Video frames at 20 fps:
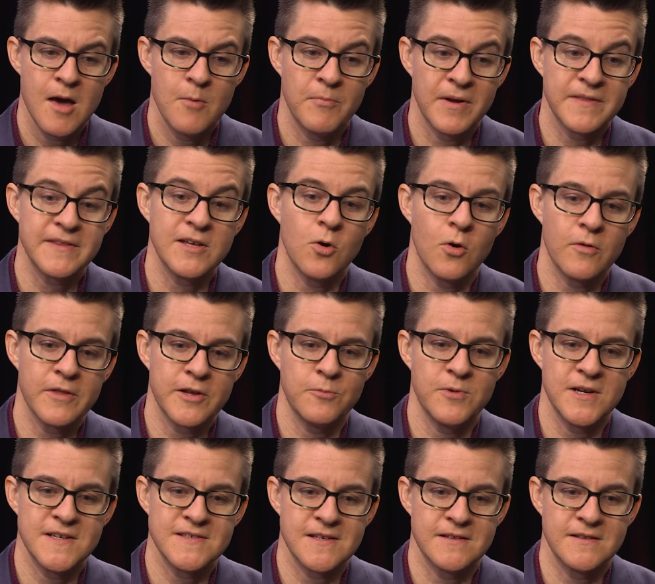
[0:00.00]
But the only
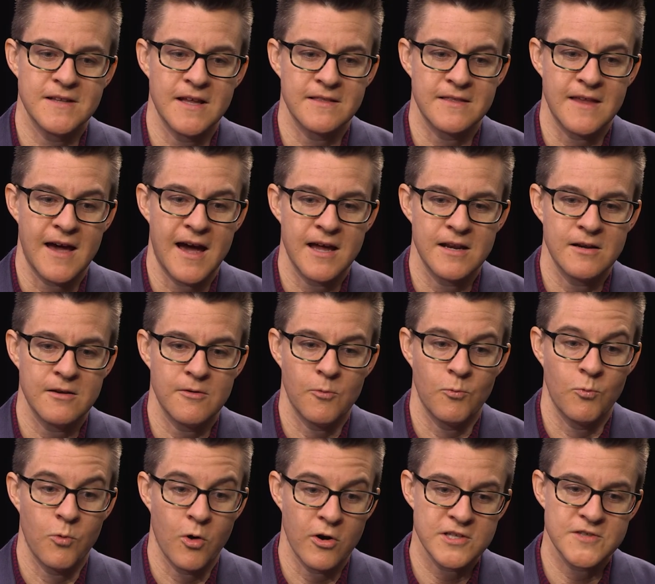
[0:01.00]
reason that
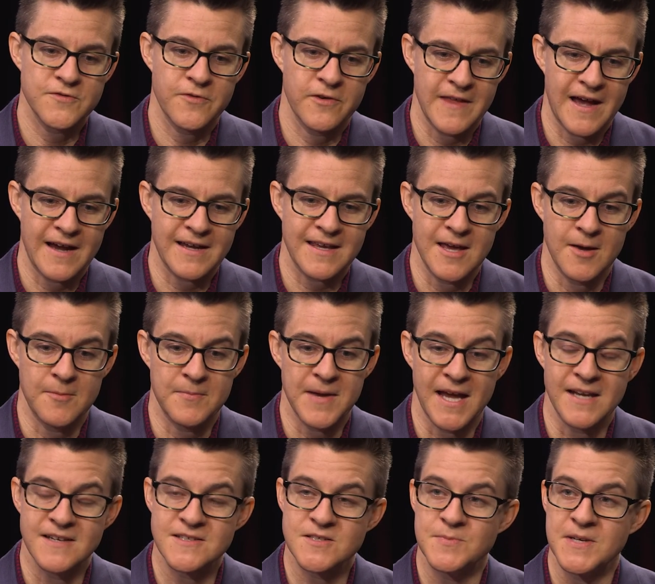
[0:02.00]
worked for that
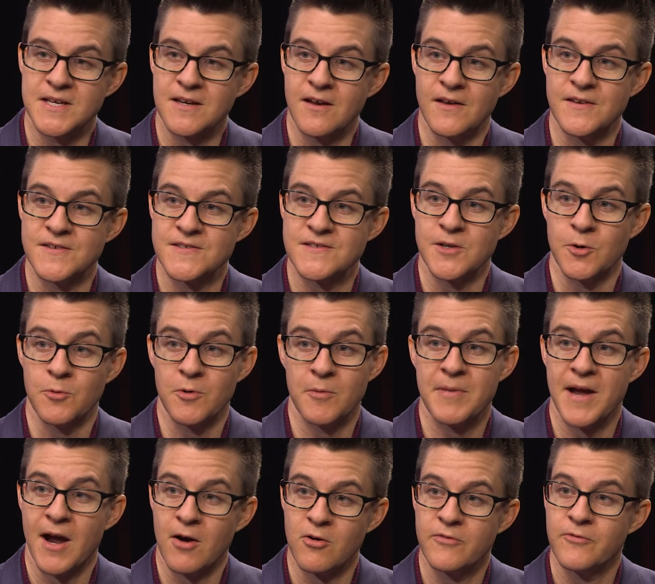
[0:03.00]
campaign is because there were
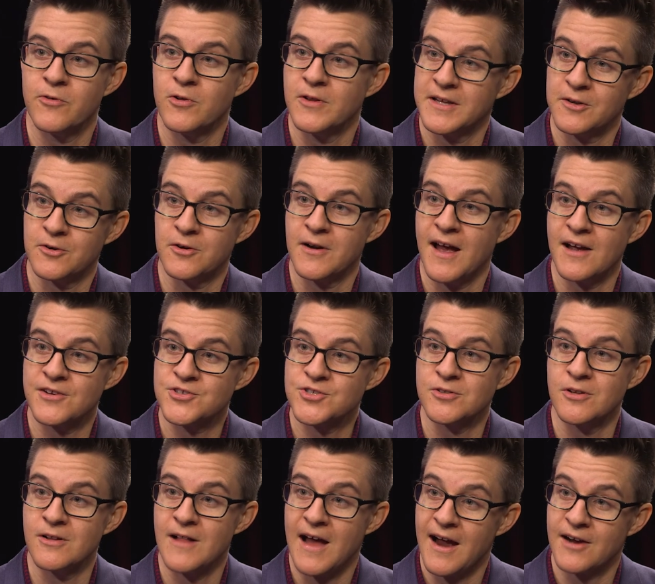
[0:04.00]
powerful
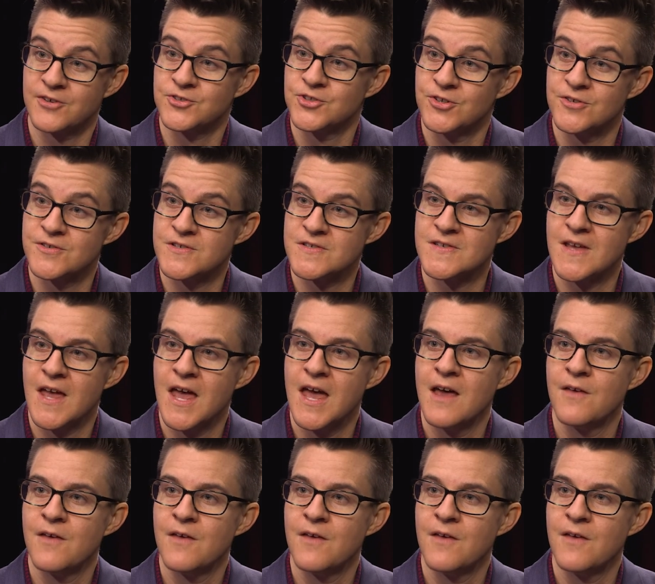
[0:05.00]
international actors